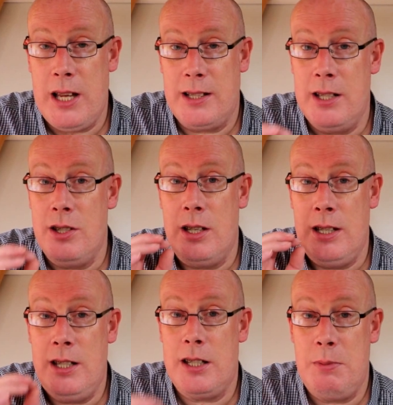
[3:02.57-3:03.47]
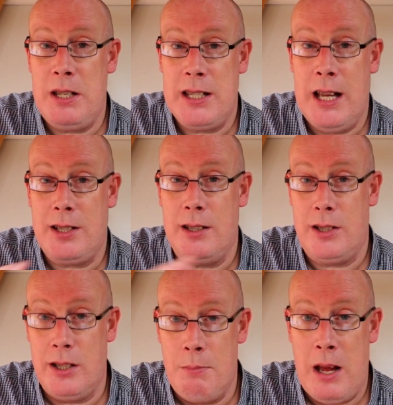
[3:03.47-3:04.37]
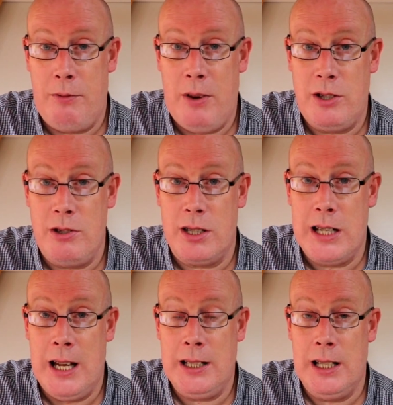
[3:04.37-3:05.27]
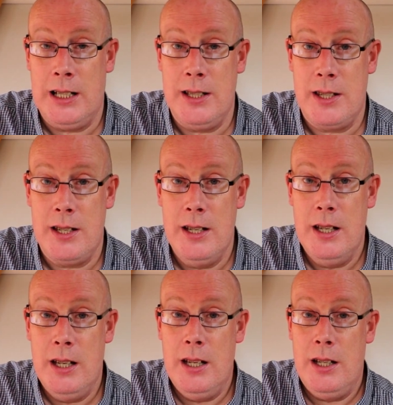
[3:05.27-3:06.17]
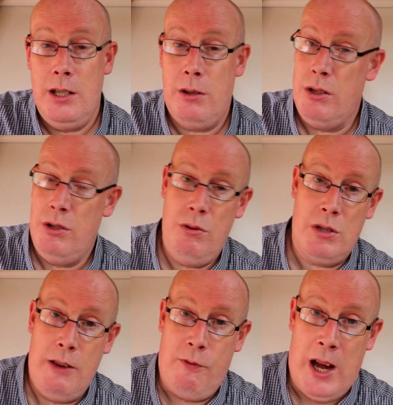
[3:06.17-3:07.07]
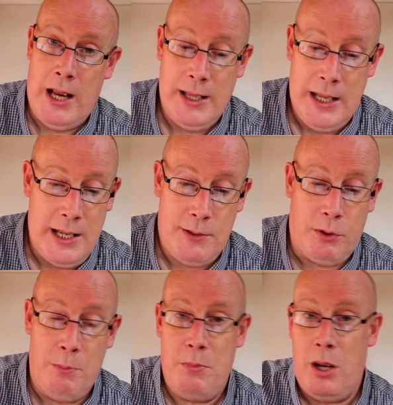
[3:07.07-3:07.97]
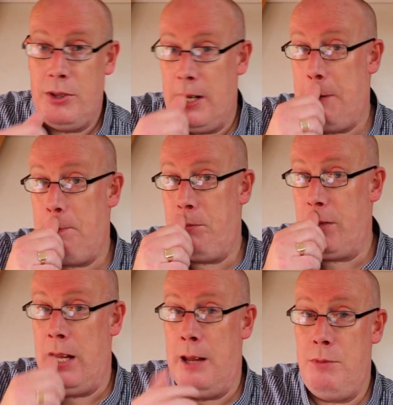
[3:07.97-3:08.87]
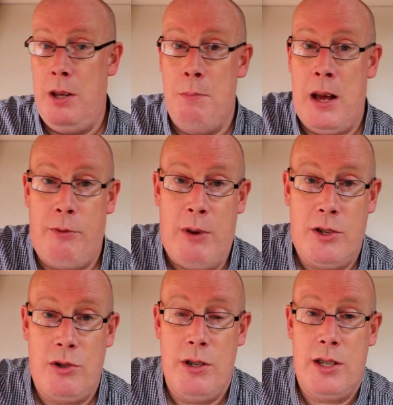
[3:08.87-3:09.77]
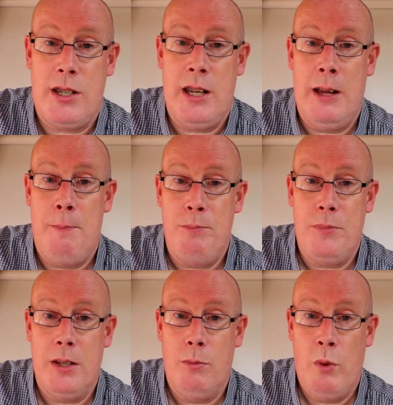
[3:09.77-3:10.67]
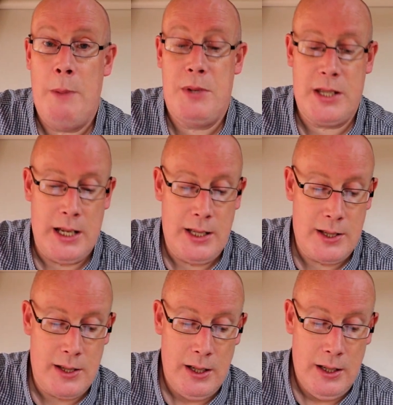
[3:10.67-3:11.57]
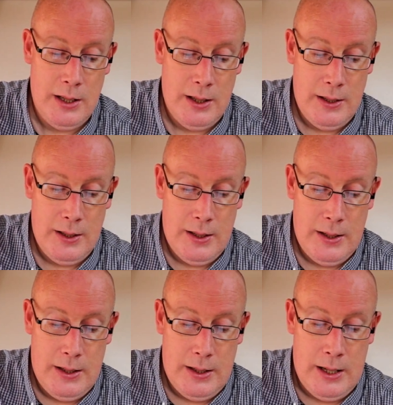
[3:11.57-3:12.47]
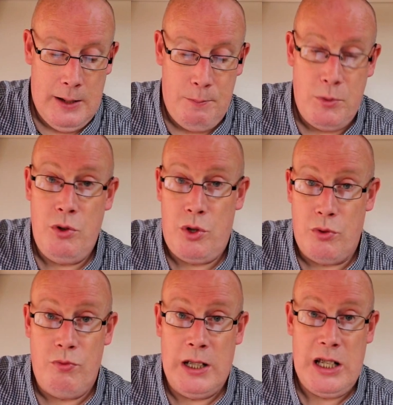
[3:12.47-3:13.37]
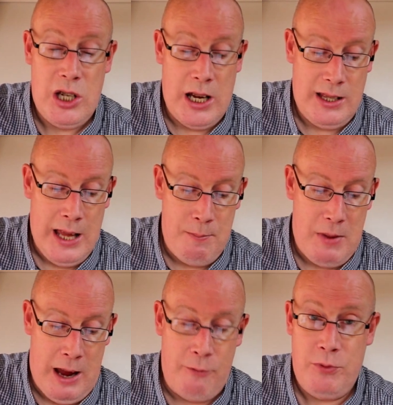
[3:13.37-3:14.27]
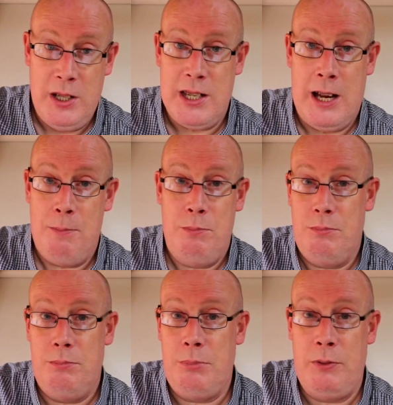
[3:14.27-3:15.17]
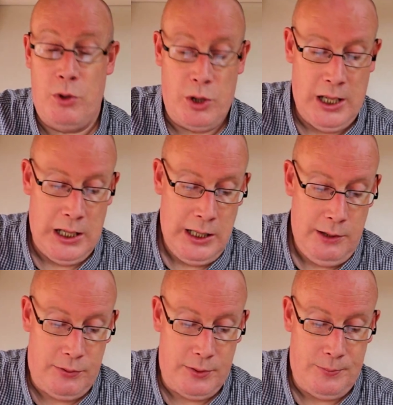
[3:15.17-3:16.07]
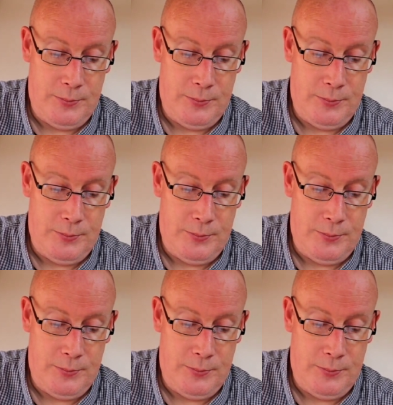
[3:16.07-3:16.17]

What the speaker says: setting needs to be set to the manufacturer's guidelines. You can usually find these on your manufacturer's websites. You should really check them every time before you leave.